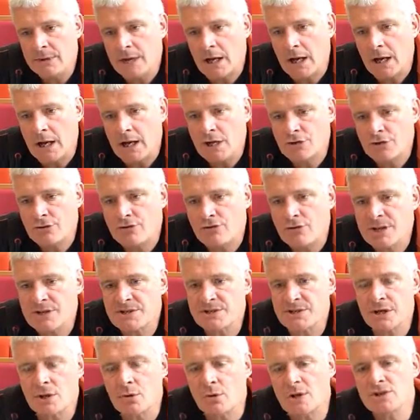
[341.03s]
address the
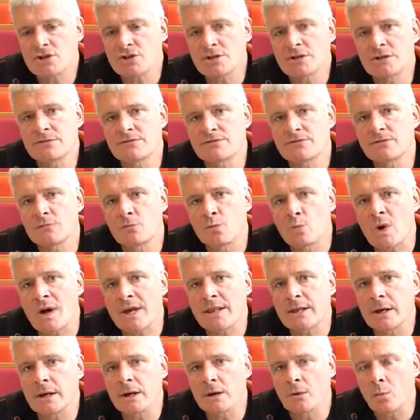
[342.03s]
question of
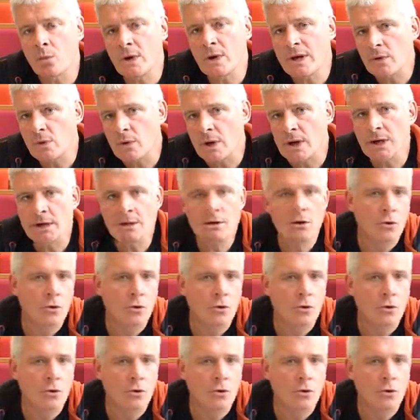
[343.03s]
whether WEE1